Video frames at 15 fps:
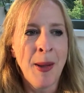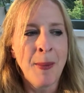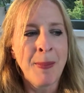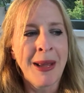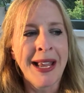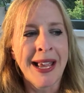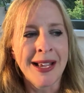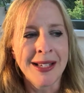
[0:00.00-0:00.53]

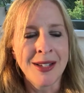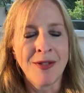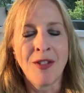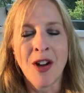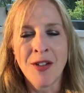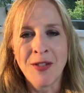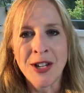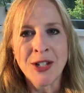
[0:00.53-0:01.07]
But yeah, so
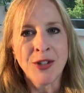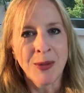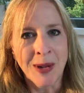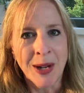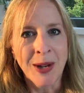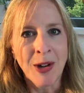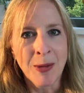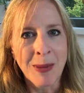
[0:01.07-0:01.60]
5 years from
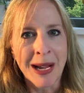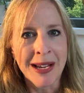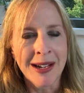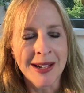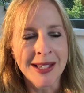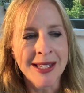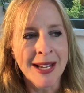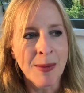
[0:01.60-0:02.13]
now, you look back and
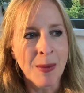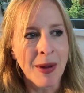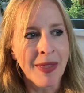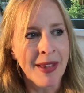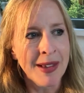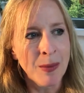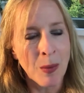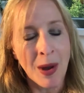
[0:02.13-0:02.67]
understand
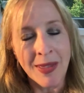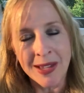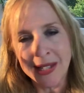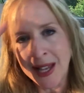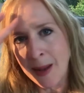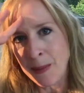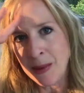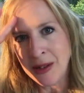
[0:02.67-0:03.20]
why
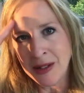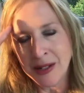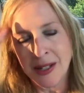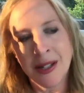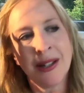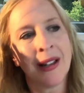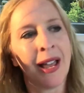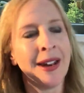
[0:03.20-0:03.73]
this happened.
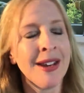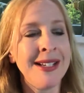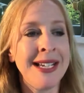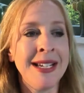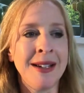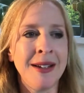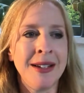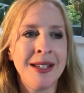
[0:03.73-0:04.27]
And I
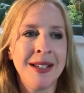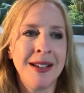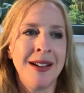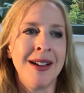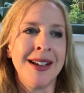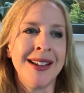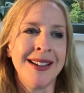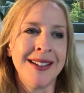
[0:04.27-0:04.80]
didn't.
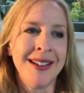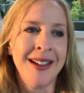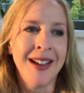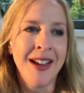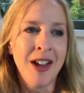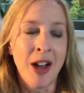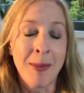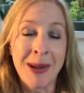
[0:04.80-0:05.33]
I
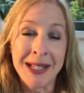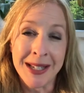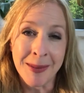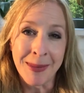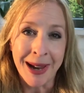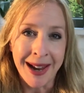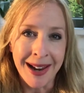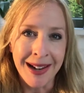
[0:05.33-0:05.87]
I messed
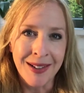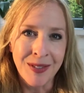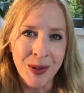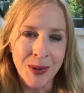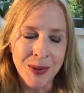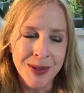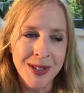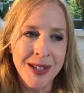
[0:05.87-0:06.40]
up my
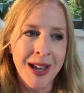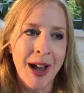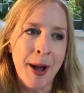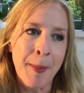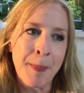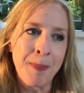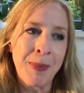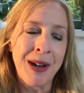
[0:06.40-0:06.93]
A-levels,
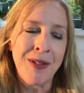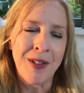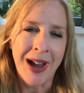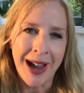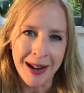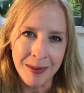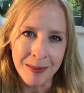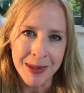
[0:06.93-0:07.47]
but if I
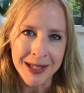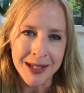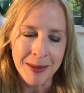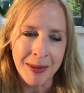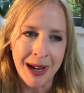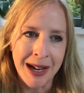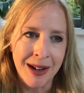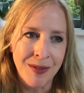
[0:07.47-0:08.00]
hadn't messed
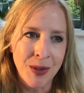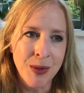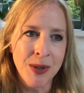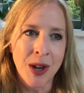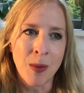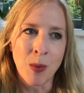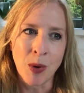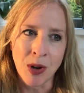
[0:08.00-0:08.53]
up my A-levels,
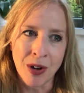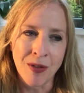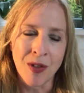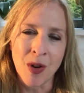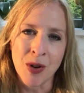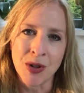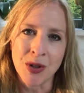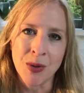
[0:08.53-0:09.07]
I wouldn't have
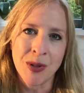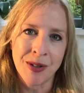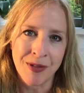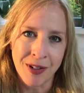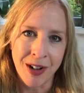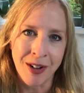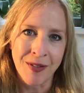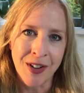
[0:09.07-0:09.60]
gone to a
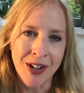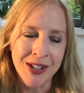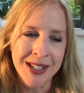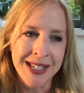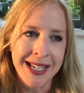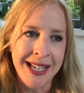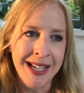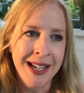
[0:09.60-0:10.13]
different
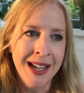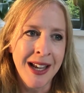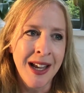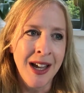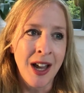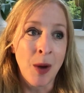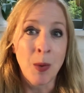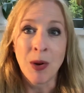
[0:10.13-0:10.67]
university.
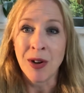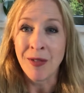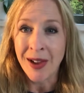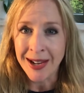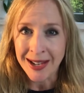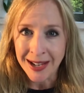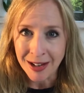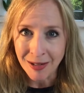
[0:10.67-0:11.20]
I wouldn't have
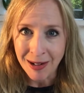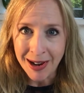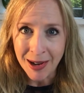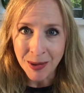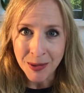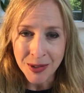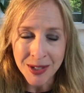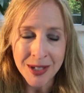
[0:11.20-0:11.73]
had a year
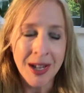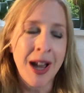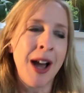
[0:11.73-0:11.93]
out.